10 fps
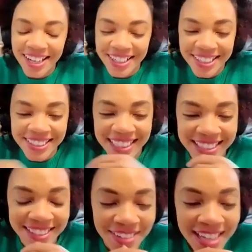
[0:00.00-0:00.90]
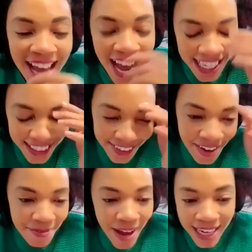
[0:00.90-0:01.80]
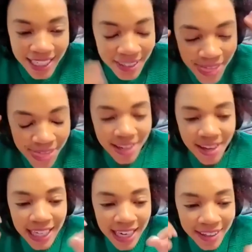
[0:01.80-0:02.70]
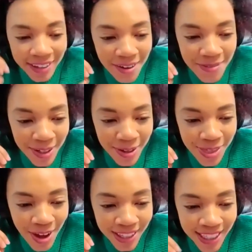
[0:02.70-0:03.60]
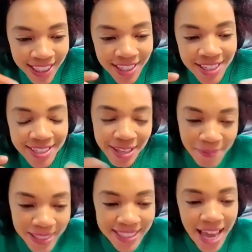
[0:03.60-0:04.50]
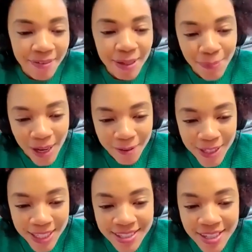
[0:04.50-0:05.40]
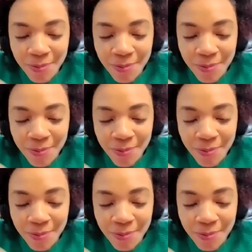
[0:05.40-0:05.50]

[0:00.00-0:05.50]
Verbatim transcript: oh, that's so, I love, I didn't even think, like, I love that you thought like somebody's having breakfast.